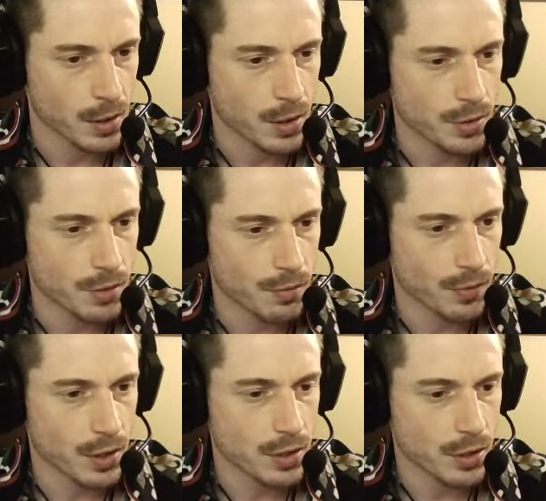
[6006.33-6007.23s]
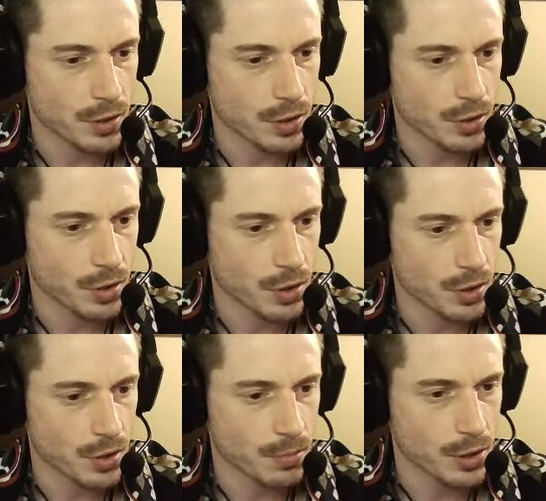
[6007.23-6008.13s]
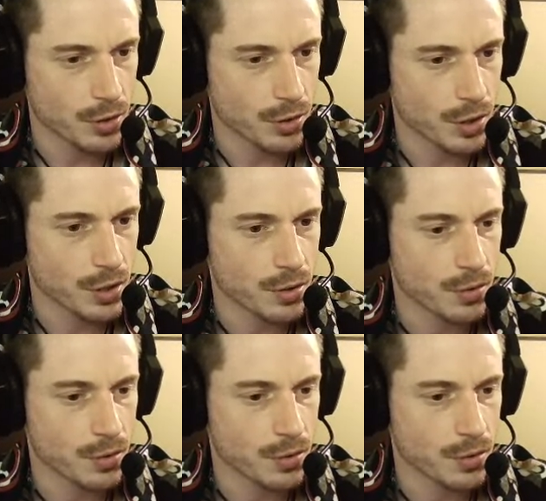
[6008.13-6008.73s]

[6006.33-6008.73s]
see verification, logic concerns, menu screen.